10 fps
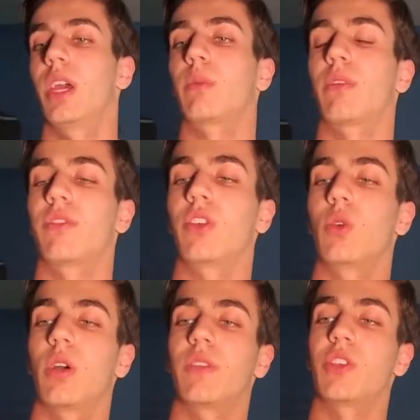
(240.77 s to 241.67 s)
and
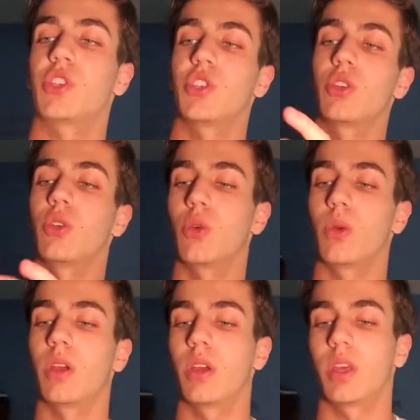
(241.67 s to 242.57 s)
review of the
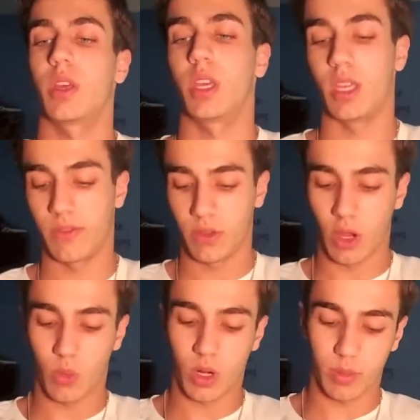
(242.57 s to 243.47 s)
shoe. If
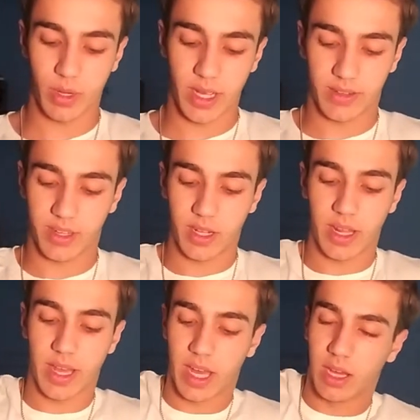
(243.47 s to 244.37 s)
y'all want to buy a
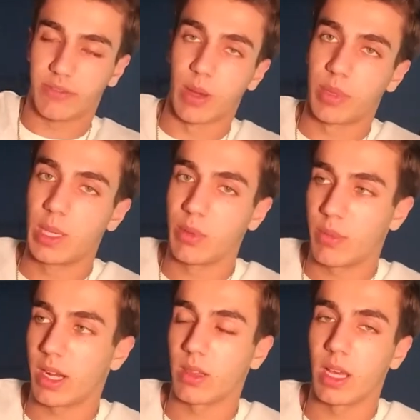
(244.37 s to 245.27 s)
10.5, I'm keeping
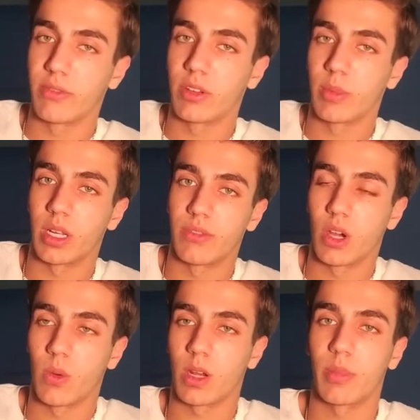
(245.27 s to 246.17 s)
my 11, but if
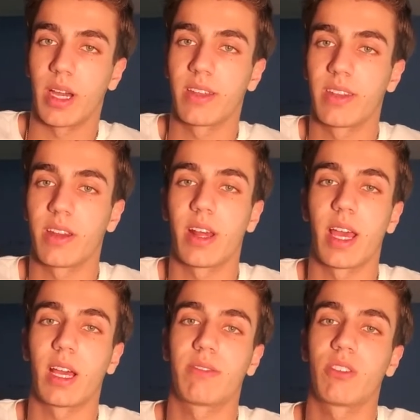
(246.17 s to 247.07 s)
y'all want to buy a
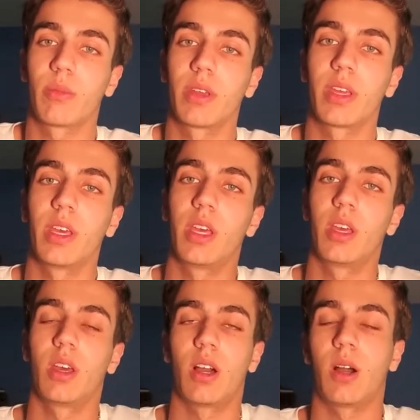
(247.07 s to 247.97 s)
10.5 from me,
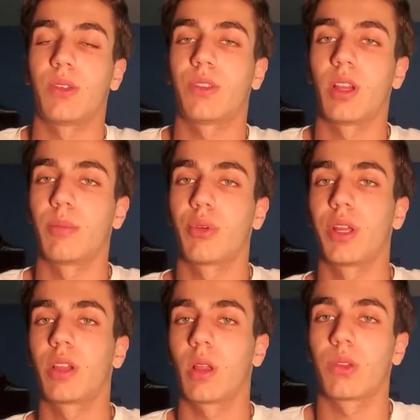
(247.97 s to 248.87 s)
I'll sell them
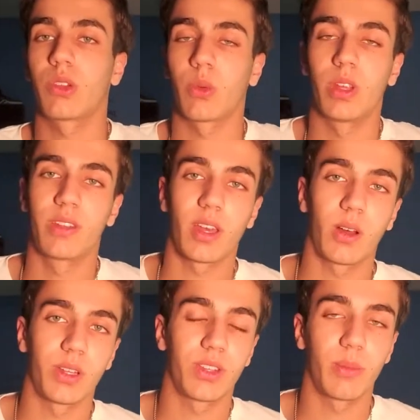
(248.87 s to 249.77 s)
pretty close to
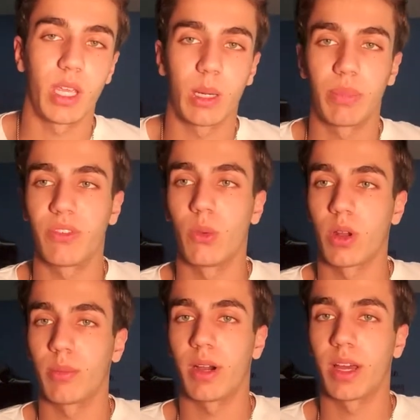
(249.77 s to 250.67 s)
retail. Just hit me up if you
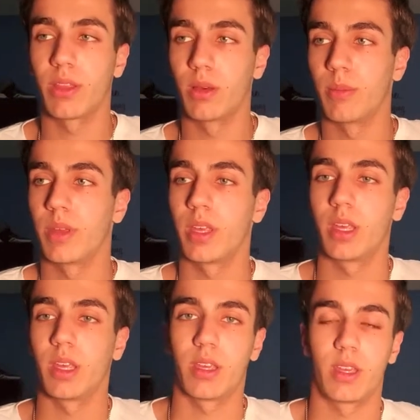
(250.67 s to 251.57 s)
want to buy them.
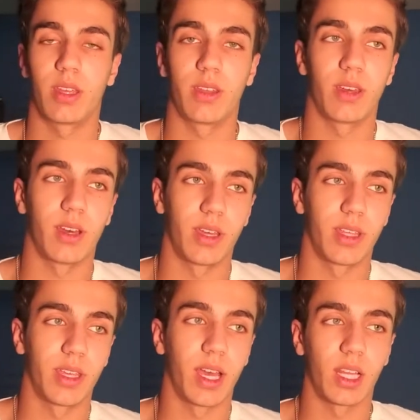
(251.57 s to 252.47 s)
And
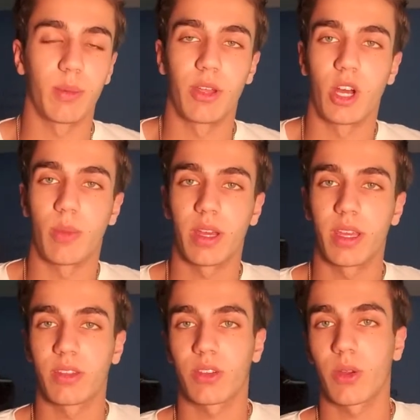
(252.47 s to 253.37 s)
yeah, let me know on my
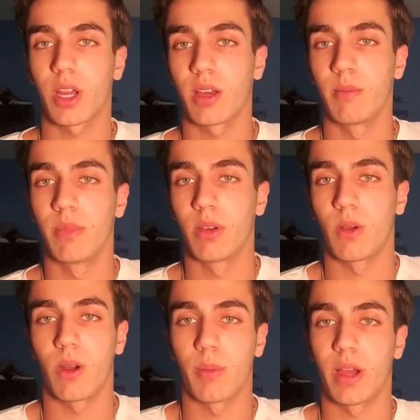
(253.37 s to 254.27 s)
Instagram
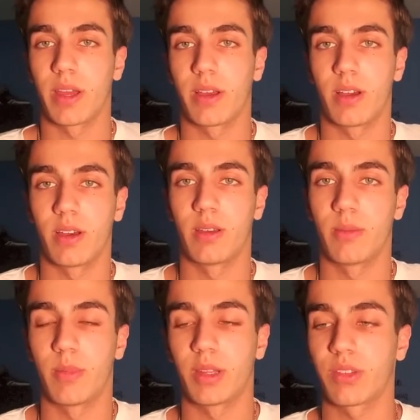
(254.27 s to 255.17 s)
or my
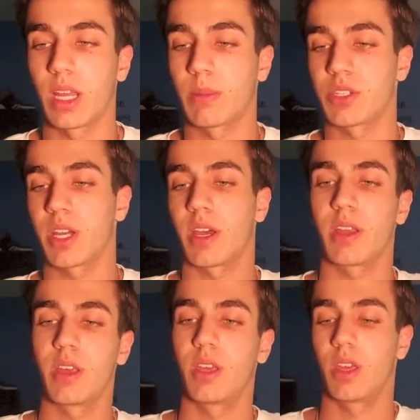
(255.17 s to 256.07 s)
my
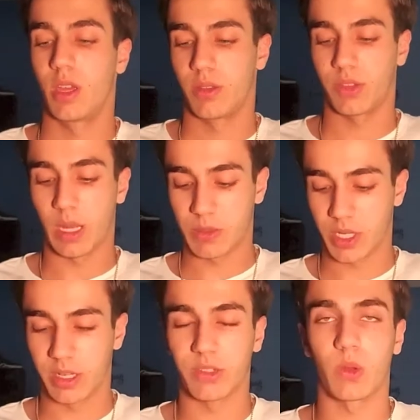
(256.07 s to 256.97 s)
Snapchat.
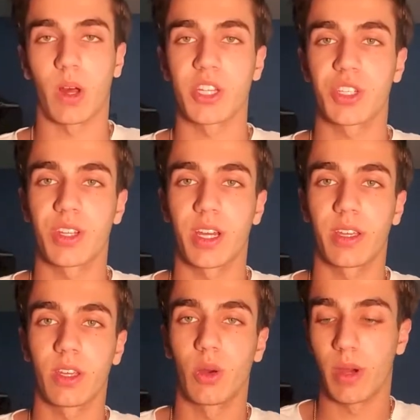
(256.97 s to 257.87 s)
Snapchat is
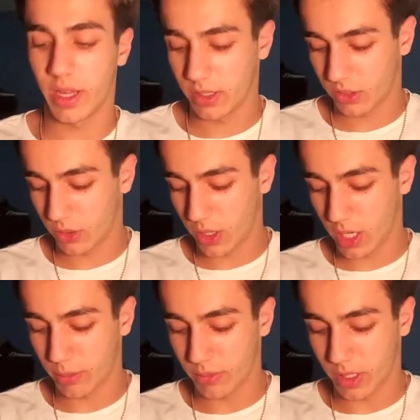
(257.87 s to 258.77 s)
Elijah.Hill. My
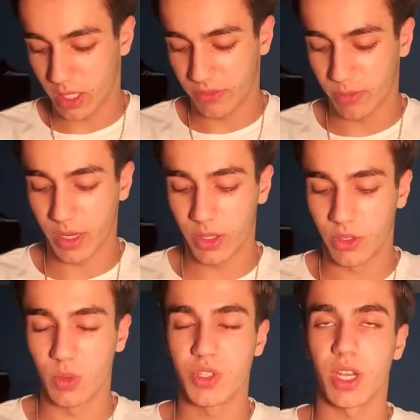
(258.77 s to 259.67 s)
Instagram for my
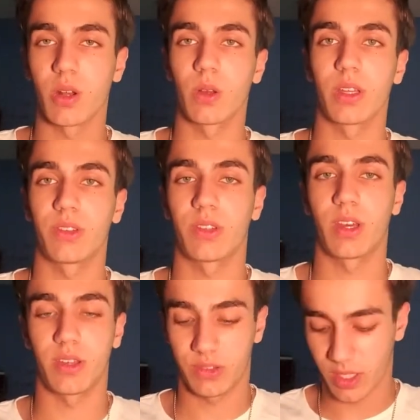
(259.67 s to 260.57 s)
YouTube channel is
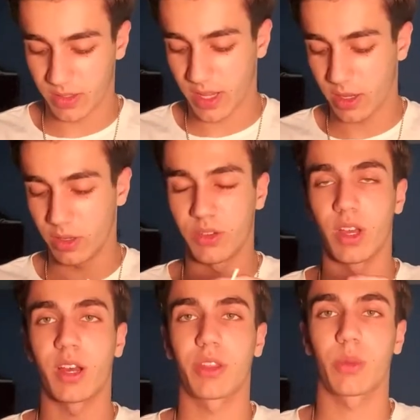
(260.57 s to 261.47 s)

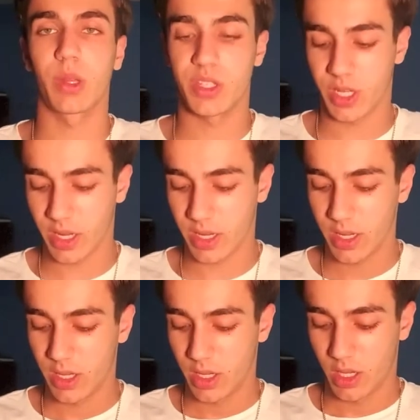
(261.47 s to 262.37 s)
Santana.3J
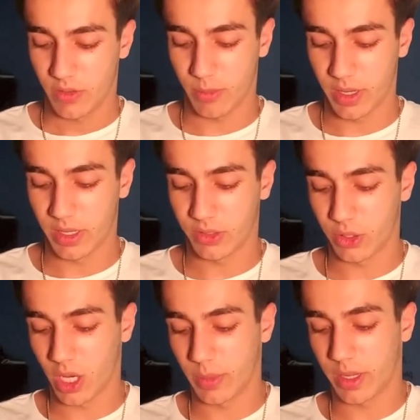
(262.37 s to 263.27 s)
for my
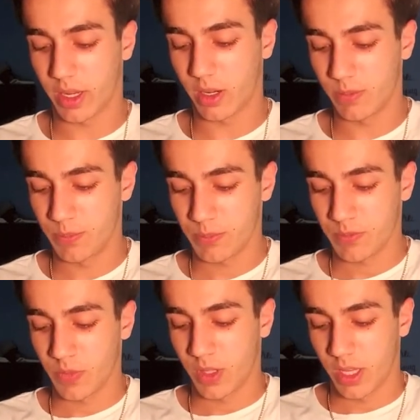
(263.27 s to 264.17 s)
Instagram account.
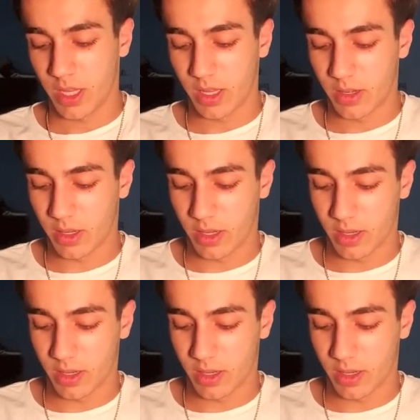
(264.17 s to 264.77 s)
And